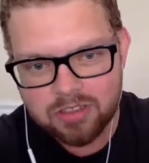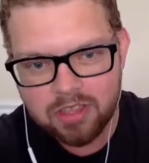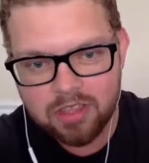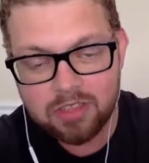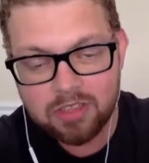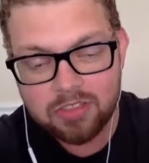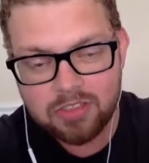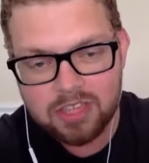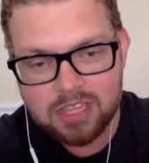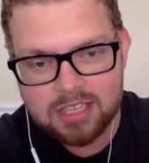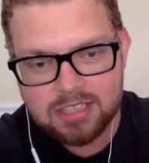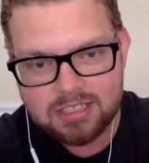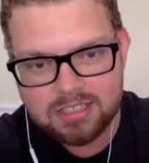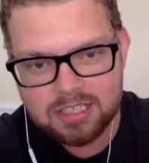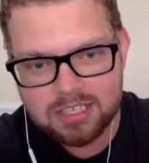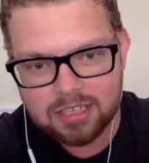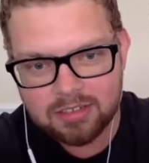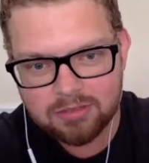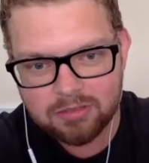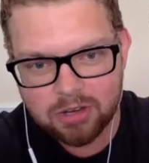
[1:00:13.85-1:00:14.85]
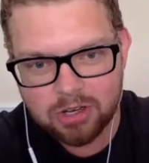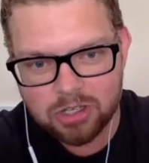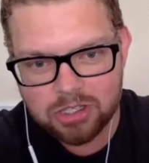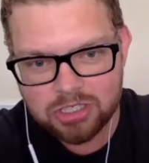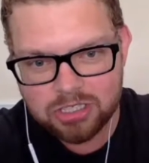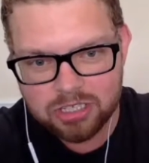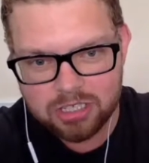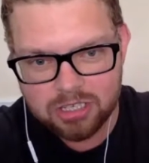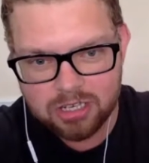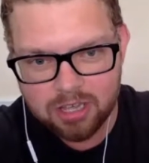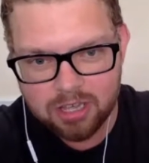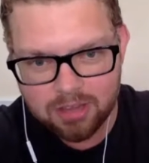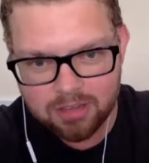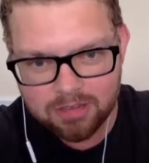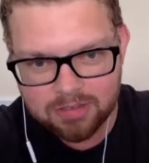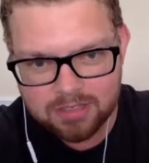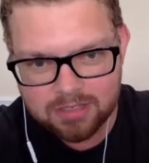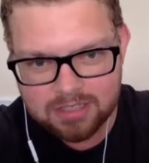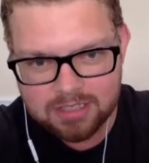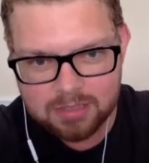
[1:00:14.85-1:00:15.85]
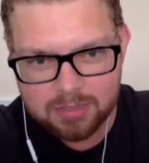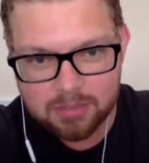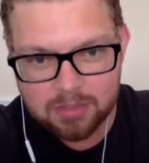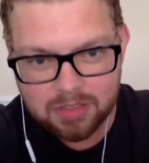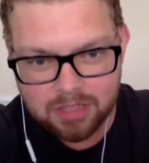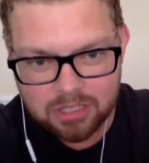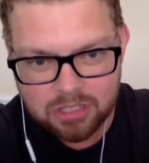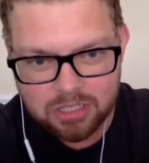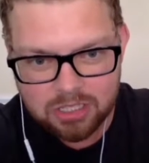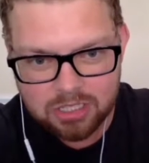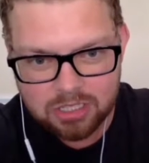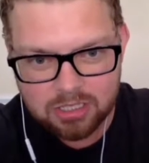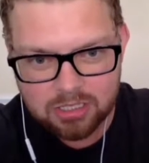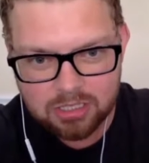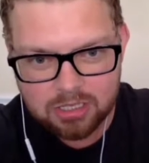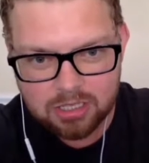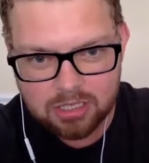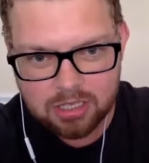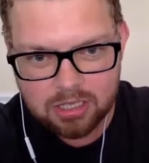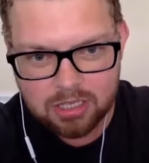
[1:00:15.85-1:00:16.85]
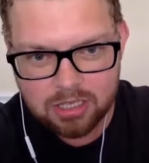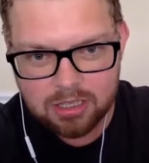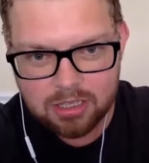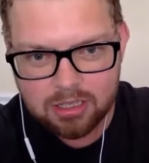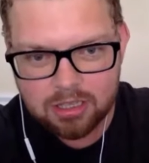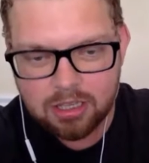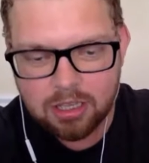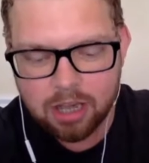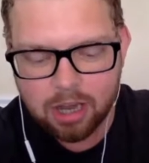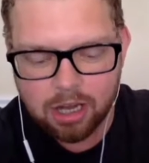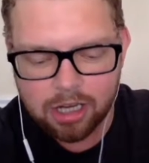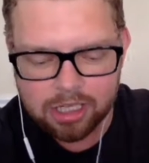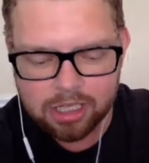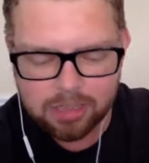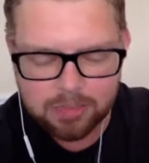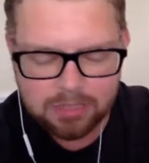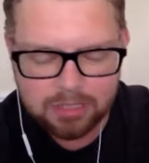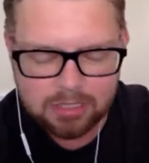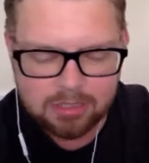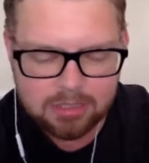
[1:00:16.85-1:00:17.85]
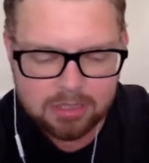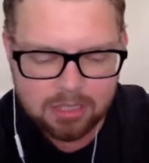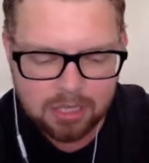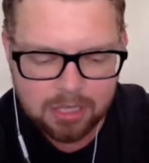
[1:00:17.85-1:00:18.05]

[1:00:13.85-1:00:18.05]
and theistic version of the simulation argument,